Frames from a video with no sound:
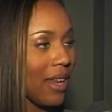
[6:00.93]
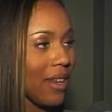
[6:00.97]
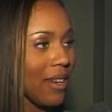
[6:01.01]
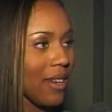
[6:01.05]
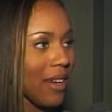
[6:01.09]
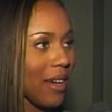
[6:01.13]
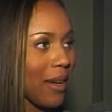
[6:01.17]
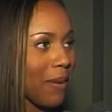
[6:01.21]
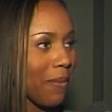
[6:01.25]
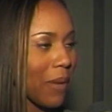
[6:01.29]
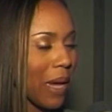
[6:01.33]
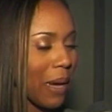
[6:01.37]

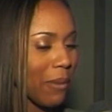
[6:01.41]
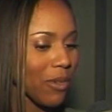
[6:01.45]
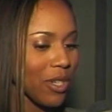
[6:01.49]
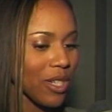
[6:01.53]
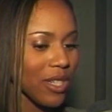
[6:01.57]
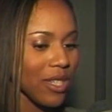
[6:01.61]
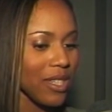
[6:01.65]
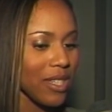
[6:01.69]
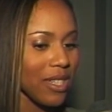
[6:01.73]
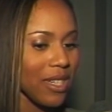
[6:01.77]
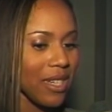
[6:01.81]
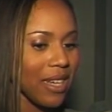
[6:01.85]
and um, I'm
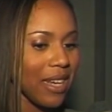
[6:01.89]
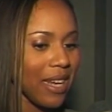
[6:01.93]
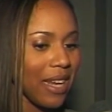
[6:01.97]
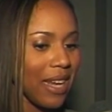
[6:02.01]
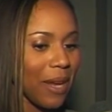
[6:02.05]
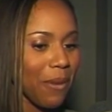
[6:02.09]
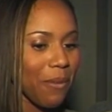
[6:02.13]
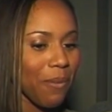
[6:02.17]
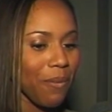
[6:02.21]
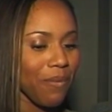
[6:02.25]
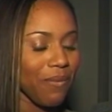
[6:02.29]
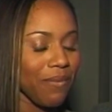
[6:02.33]
just
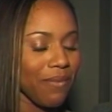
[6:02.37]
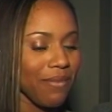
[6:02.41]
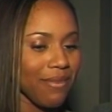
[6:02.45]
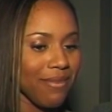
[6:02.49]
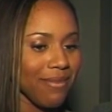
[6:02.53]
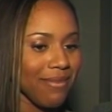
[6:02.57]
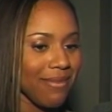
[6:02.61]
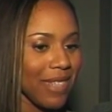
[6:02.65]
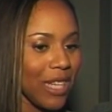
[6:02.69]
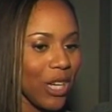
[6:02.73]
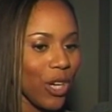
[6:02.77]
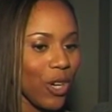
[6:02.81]
im
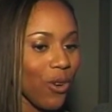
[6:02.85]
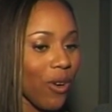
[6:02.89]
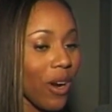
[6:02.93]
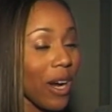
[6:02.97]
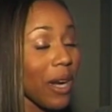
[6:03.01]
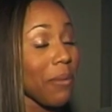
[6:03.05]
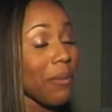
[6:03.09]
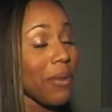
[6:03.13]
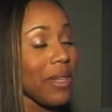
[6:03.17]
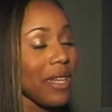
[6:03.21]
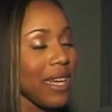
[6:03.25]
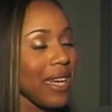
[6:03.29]

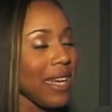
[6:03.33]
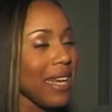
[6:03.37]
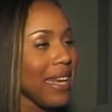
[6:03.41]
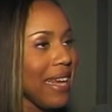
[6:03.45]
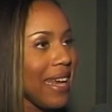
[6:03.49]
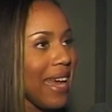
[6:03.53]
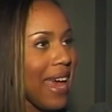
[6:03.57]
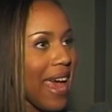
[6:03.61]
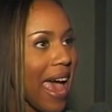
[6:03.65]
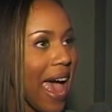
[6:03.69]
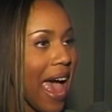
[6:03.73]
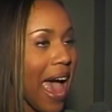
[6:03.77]
incredibly
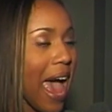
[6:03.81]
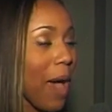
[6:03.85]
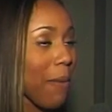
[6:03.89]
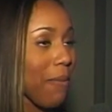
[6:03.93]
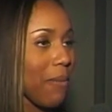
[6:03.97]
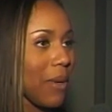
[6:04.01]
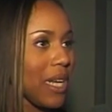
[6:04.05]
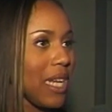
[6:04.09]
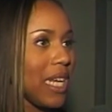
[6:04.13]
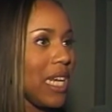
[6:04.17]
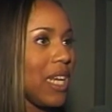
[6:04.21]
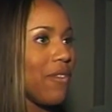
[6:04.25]

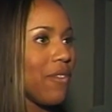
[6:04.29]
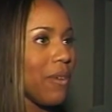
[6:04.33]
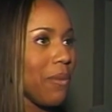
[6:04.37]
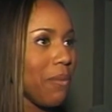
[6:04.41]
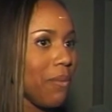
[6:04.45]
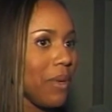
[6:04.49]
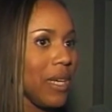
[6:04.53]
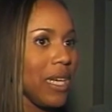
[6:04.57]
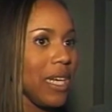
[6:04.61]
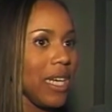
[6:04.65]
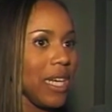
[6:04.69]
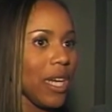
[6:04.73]
happy to
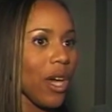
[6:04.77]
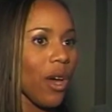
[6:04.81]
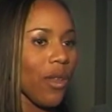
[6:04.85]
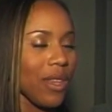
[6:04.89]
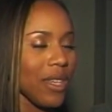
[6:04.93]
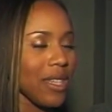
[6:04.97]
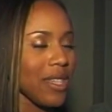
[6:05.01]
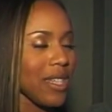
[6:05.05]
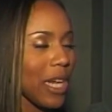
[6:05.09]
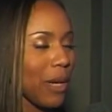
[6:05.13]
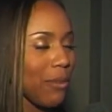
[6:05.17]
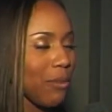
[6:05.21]
even be on
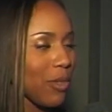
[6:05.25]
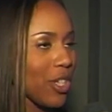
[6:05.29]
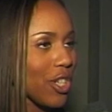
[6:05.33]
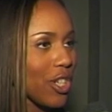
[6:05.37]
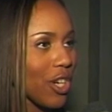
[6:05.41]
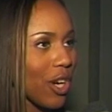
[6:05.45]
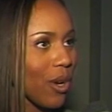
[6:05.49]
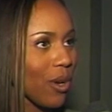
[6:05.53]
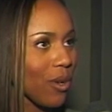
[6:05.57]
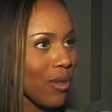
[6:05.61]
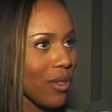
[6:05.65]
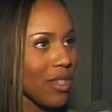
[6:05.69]
the same
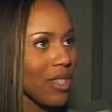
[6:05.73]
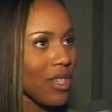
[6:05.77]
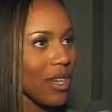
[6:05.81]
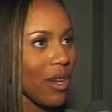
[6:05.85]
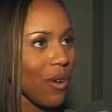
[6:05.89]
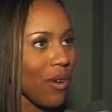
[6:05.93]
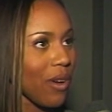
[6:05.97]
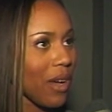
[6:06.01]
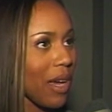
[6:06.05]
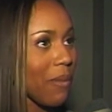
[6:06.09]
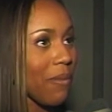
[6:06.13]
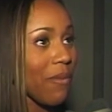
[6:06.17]
show. So
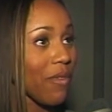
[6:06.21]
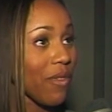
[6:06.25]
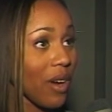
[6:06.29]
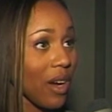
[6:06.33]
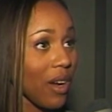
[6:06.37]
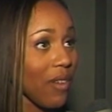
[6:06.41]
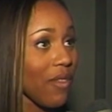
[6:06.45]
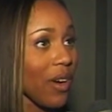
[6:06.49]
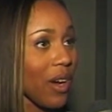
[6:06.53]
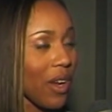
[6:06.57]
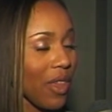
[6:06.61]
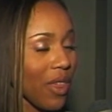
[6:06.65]
I'm
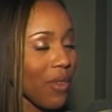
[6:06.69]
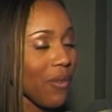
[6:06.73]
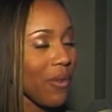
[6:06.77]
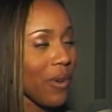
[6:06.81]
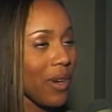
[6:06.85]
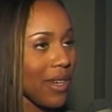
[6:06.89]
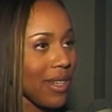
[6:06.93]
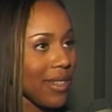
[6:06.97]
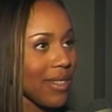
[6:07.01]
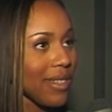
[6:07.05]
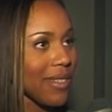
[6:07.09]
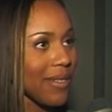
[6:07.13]
very, very
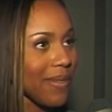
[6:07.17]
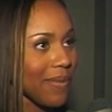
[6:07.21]
thrilled.